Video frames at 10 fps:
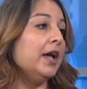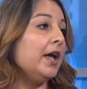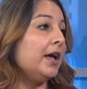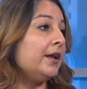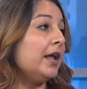
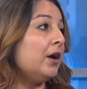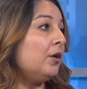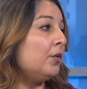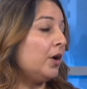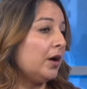And
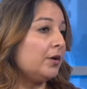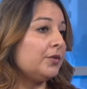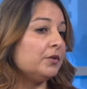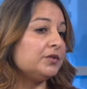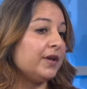now
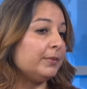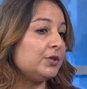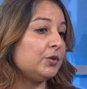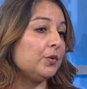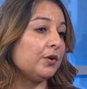those
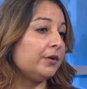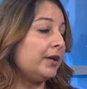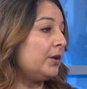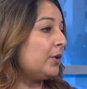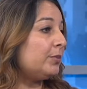families who earn
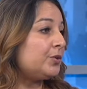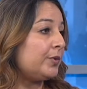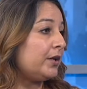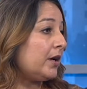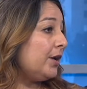anywhere
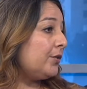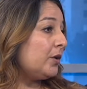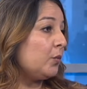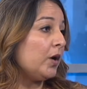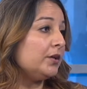between
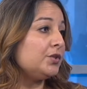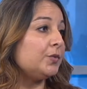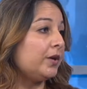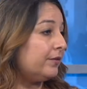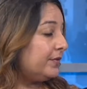$101,000 to
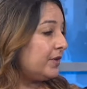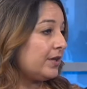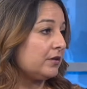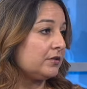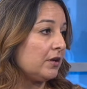
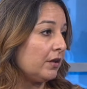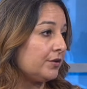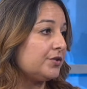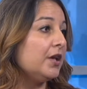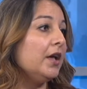
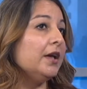$150,000